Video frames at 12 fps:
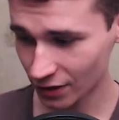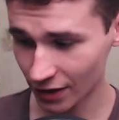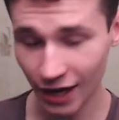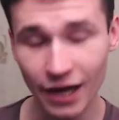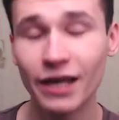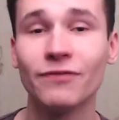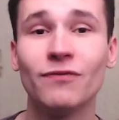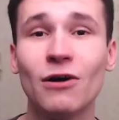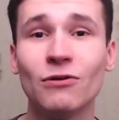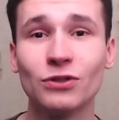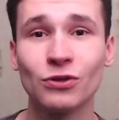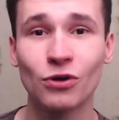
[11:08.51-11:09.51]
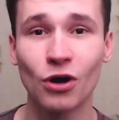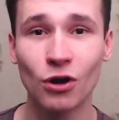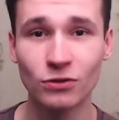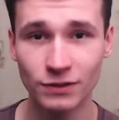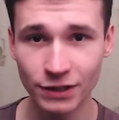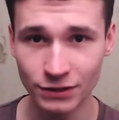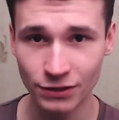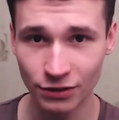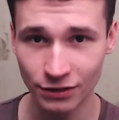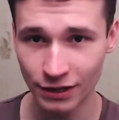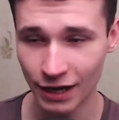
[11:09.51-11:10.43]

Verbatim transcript: I found her on TikTok.